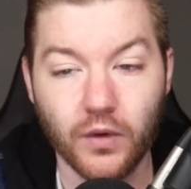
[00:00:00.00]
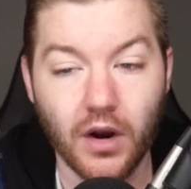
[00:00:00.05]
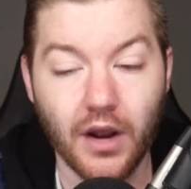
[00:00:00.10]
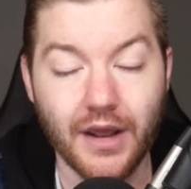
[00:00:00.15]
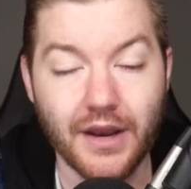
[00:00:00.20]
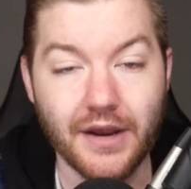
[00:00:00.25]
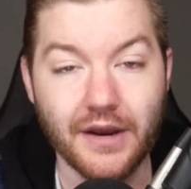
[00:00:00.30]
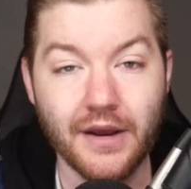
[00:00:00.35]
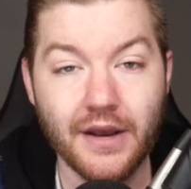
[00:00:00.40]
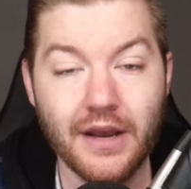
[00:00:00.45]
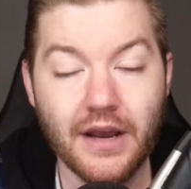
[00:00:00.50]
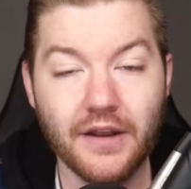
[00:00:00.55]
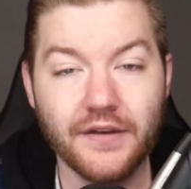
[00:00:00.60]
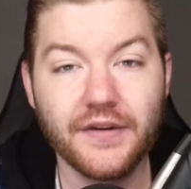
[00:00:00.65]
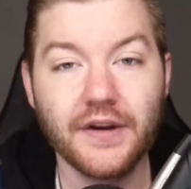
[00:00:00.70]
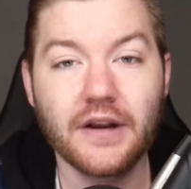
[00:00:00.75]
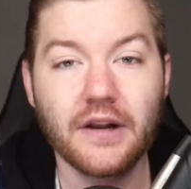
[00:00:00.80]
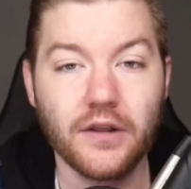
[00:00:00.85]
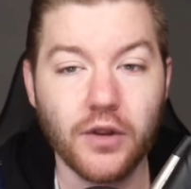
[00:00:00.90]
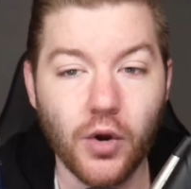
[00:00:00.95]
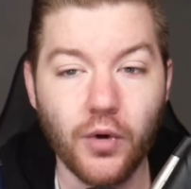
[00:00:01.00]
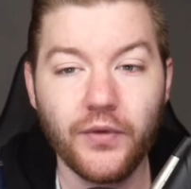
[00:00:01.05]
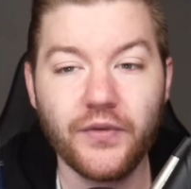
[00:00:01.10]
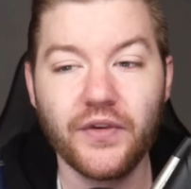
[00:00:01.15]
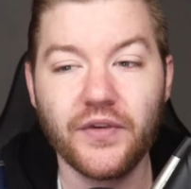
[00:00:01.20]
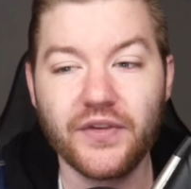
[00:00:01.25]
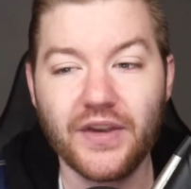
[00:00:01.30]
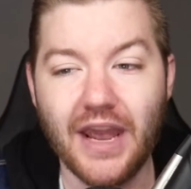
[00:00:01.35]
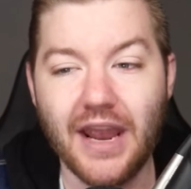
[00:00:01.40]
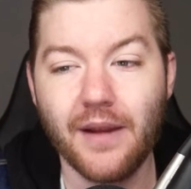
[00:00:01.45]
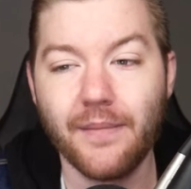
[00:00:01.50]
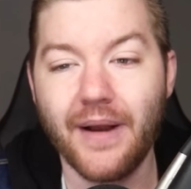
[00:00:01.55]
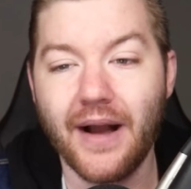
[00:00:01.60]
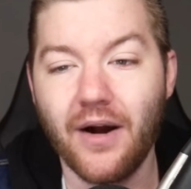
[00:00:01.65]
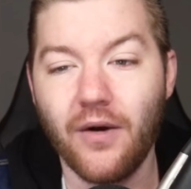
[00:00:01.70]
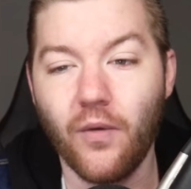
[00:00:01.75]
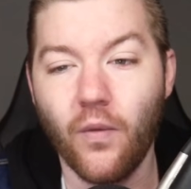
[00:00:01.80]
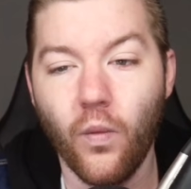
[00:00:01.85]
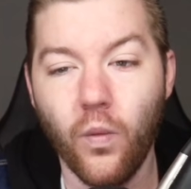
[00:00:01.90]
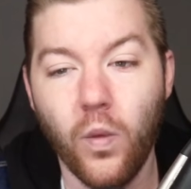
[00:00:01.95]
run to close this game
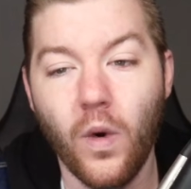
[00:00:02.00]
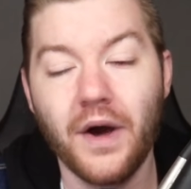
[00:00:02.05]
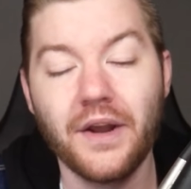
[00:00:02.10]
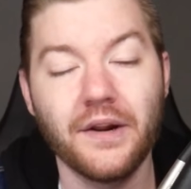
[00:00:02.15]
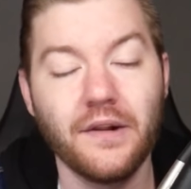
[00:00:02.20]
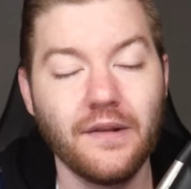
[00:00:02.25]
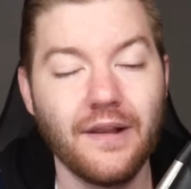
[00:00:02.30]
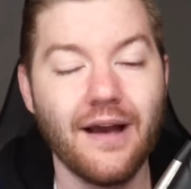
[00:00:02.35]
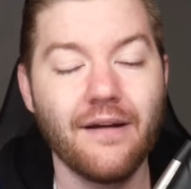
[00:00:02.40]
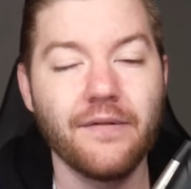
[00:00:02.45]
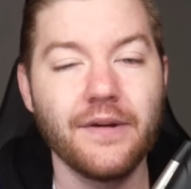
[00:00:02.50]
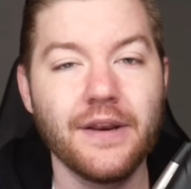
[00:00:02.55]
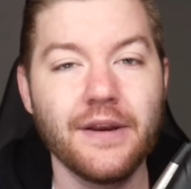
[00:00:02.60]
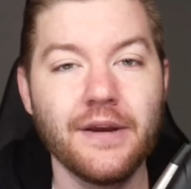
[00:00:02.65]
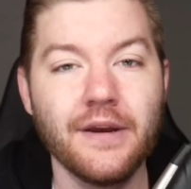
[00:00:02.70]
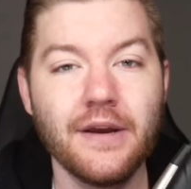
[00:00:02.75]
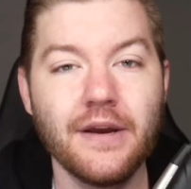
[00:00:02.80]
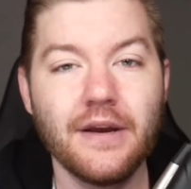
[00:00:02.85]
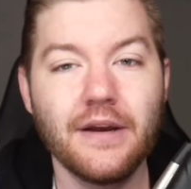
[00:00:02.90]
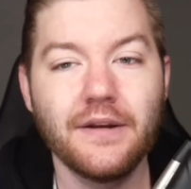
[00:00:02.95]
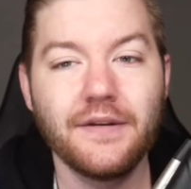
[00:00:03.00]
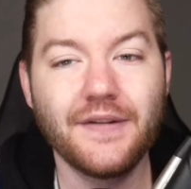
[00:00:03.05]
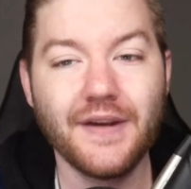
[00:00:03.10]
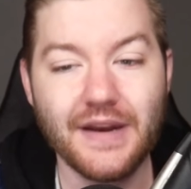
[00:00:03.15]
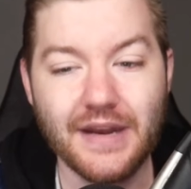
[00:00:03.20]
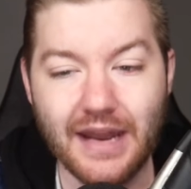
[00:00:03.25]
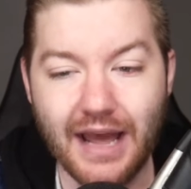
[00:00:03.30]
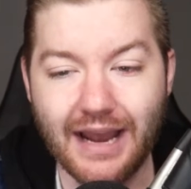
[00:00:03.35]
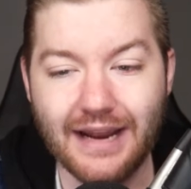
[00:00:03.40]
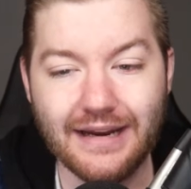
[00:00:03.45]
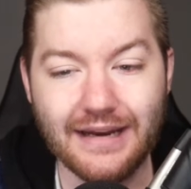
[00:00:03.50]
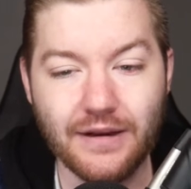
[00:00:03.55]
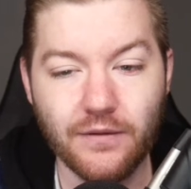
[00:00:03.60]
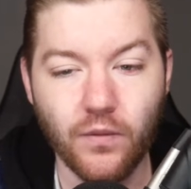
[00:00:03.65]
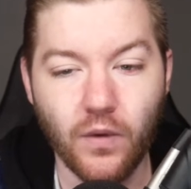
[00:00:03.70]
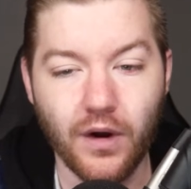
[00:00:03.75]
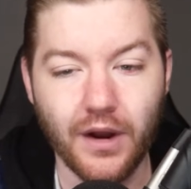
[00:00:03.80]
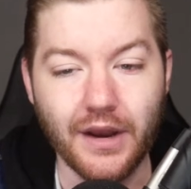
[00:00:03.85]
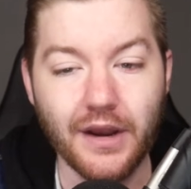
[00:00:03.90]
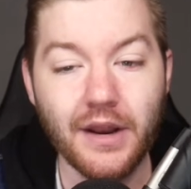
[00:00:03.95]
out 111 to
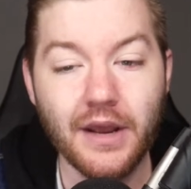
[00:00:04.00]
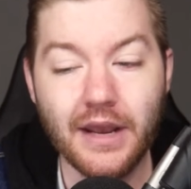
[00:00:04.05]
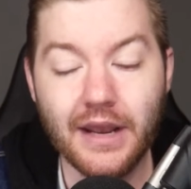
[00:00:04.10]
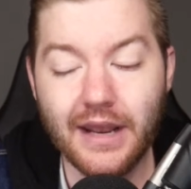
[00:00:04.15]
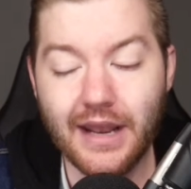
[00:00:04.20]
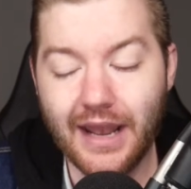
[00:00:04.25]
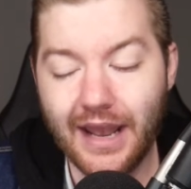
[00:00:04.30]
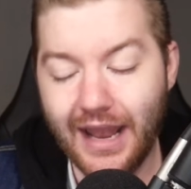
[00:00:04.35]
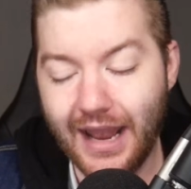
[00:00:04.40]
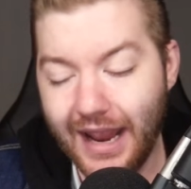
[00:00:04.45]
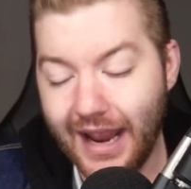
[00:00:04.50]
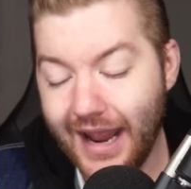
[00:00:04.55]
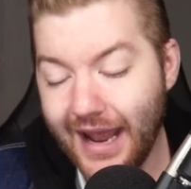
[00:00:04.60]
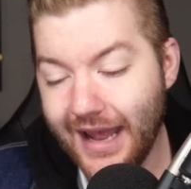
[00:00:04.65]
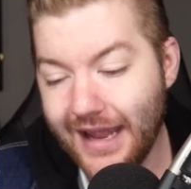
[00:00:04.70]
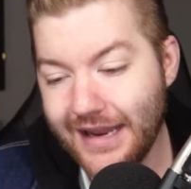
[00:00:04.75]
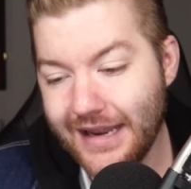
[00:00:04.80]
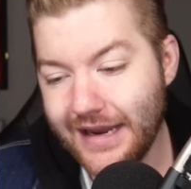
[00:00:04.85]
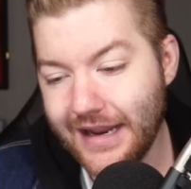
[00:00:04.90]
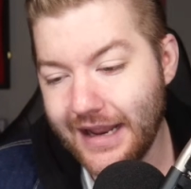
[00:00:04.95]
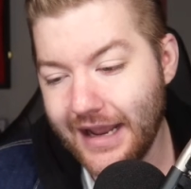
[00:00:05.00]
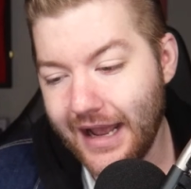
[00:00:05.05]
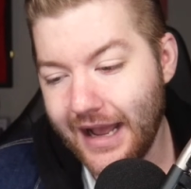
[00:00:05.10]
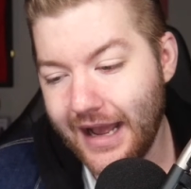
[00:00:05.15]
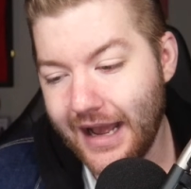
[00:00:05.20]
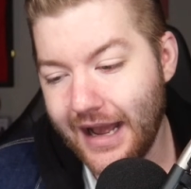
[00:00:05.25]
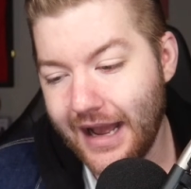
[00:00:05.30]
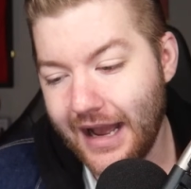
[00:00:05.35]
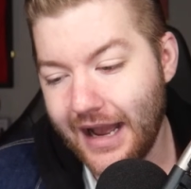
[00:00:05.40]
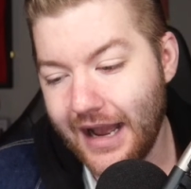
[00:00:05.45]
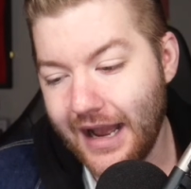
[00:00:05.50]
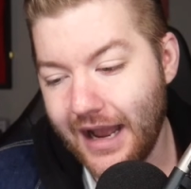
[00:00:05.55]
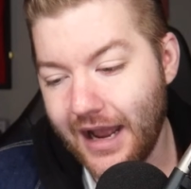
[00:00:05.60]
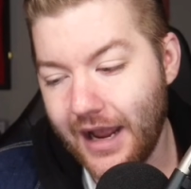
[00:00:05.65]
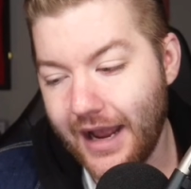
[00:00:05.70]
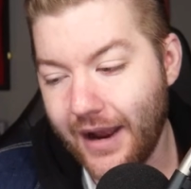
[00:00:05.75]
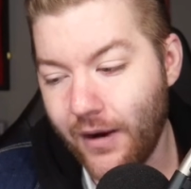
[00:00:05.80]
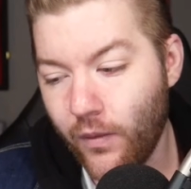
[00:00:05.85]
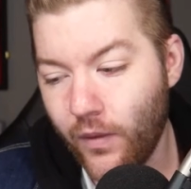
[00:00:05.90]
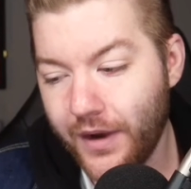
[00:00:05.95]
91. And I,
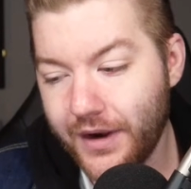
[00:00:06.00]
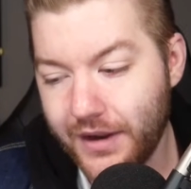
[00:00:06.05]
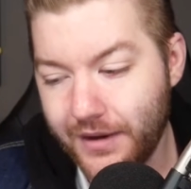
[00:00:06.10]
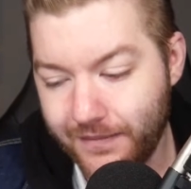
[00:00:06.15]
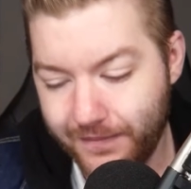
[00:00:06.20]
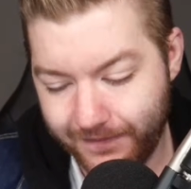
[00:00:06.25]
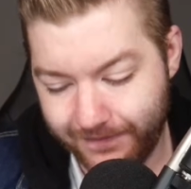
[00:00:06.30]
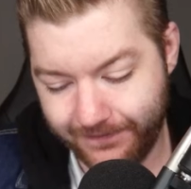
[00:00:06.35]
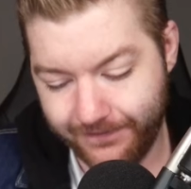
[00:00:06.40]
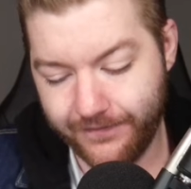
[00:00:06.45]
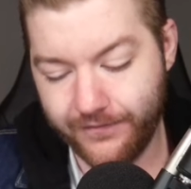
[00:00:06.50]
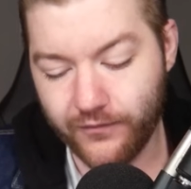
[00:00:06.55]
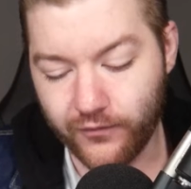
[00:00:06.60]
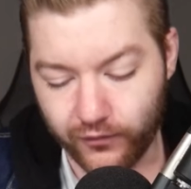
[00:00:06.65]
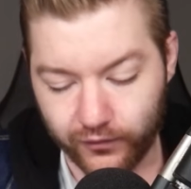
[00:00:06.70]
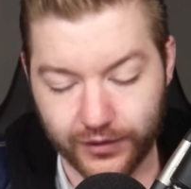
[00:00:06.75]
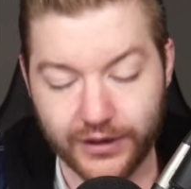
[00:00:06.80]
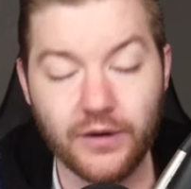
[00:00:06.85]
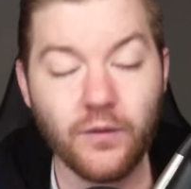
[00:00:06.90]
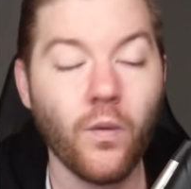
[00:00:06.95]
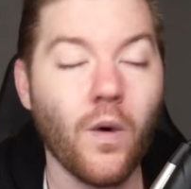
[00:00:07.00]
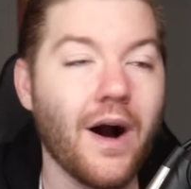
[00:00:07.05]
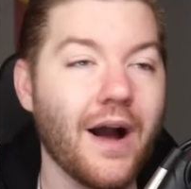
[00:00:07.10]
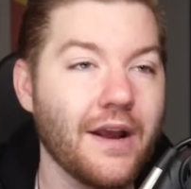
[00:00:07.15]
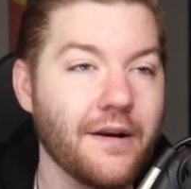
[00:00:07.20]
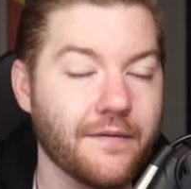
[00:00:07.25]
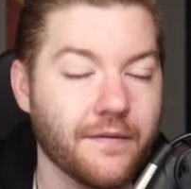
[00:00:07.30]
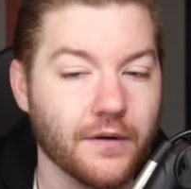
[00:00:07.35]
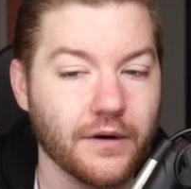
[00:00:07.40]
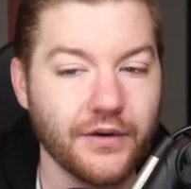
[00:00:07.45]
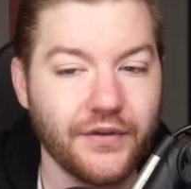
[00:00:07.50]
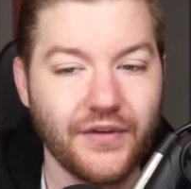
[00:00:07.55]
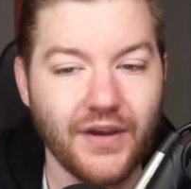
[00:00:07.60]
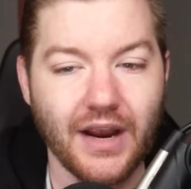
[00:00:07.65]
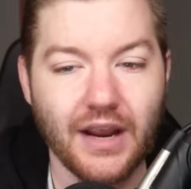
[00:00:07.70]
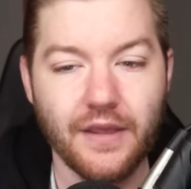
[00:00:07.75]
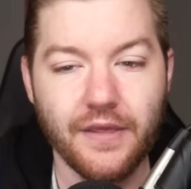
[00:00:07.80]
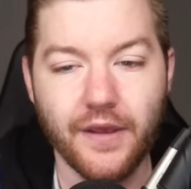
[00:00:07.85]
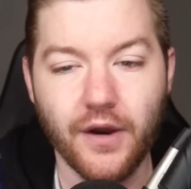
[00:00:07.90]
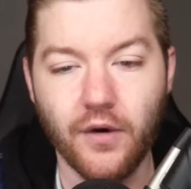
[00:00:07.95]
I want to rewind for a
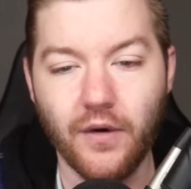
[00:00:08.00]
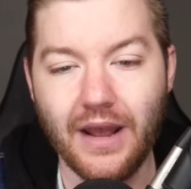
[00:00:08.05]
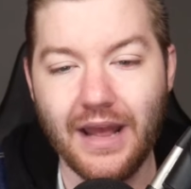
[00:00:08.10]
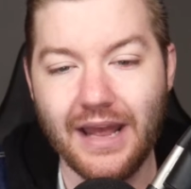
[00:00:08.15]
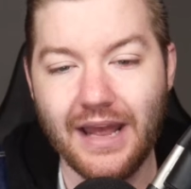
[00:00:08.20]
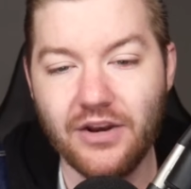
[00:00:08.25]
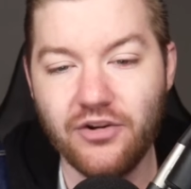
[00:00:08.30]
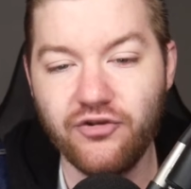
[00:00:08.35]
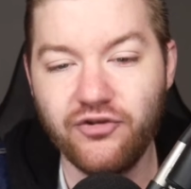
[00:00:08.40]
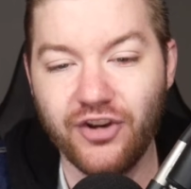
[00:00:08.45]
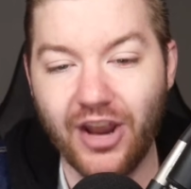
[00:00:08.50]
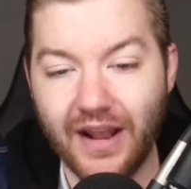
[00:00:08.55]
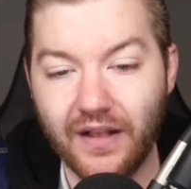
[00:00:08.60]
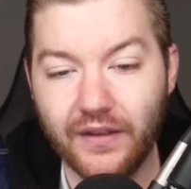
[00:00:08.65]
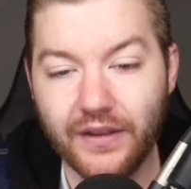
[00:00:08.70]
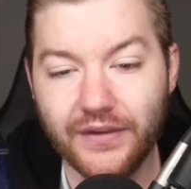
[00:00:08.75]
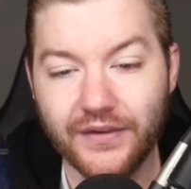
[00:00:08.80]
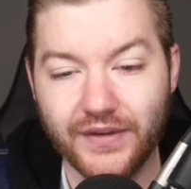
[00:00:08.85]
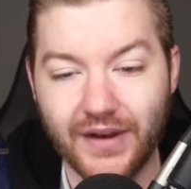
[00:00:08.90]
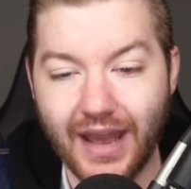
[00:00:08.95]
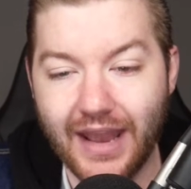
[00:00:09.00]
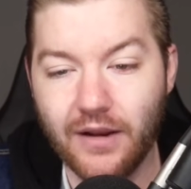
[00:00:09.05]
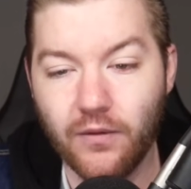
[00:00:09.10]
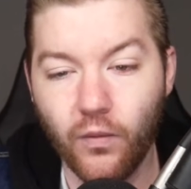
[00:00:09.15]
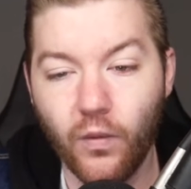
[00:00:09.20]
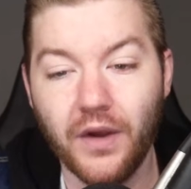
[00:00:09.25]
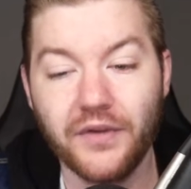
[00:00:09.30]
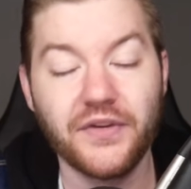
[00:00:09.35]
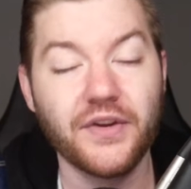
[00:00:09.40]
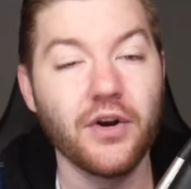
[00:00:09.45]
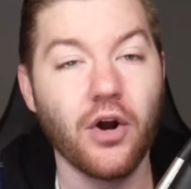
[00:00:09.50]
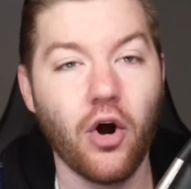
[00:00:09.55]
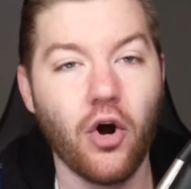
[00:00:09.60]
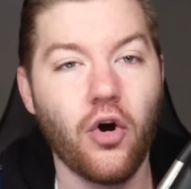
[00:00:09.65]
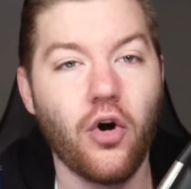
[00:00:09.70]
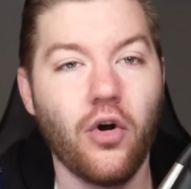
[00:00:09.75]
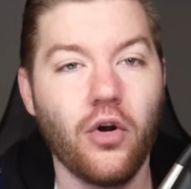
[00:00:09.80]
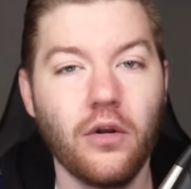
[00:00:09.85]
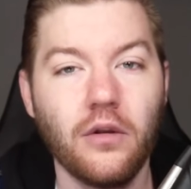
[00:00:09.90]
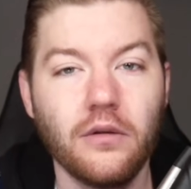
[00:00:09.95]
second though. And Jalen's night wasn't
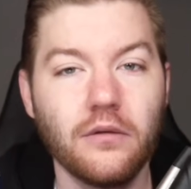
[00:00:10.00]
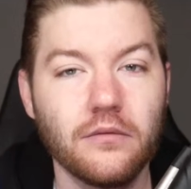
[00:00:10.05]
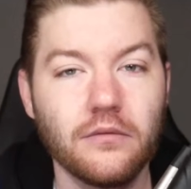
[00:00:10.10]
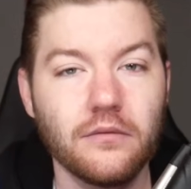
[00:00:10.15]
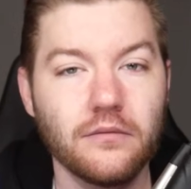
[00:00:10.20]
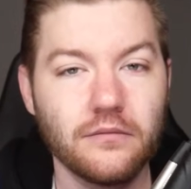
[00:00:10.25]
all,